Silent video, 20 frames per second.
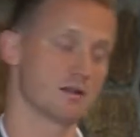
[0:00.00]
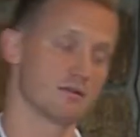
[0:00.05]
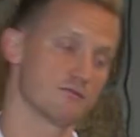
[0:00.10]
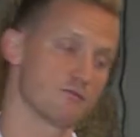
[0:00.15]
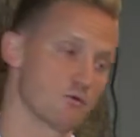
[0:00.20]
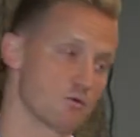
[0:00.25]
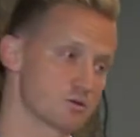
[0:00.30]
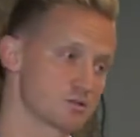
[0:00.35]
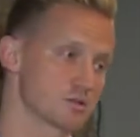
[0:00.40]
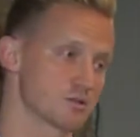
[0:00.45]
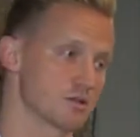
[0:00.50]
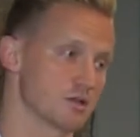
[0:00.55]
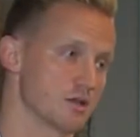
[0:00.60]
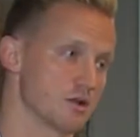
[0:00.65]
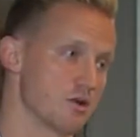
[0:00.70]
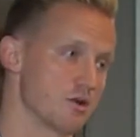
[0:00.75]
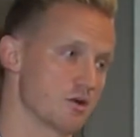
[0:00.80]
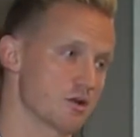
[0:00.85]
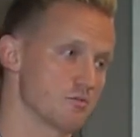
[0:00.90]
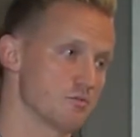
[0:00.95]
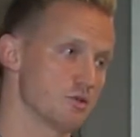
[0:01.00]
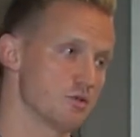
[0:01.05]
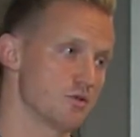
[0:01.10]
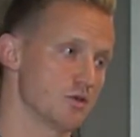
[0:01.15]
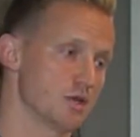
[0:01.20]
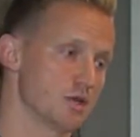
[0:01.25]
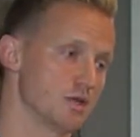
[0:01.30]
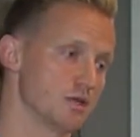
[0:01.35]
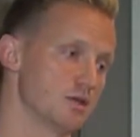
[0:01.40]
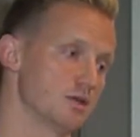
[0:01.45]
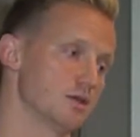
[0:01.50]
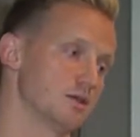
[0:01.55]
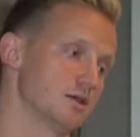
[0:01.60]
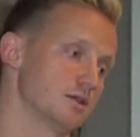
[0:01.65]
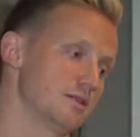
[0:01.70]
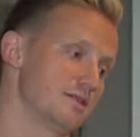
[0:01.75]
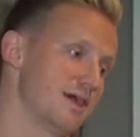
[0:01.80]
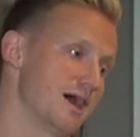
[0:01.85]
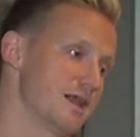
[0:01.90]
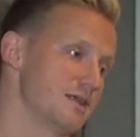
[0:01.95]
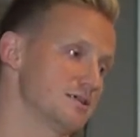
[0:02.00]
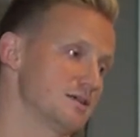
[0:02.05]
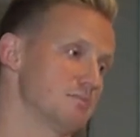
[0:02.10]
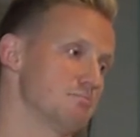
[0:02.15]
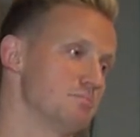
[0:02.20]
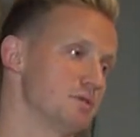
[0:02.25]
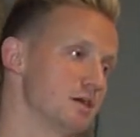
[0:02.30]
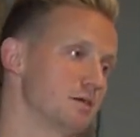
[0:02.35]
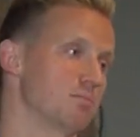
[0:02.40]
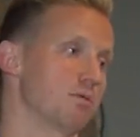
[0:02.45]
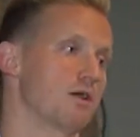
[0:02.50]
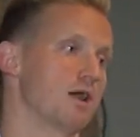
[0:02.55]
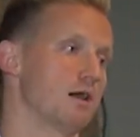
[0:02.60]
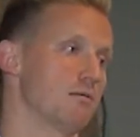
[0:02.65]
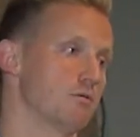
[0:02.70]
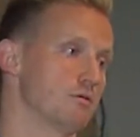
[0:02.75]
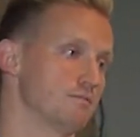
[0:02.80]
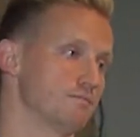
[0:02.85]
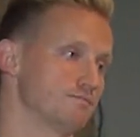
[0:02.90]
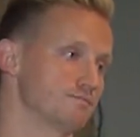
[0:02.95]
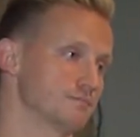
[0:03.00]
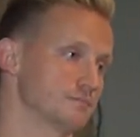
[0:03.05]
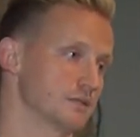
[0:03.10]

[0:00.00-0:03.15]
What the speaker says: And unfortunately in our community, that is a big problem.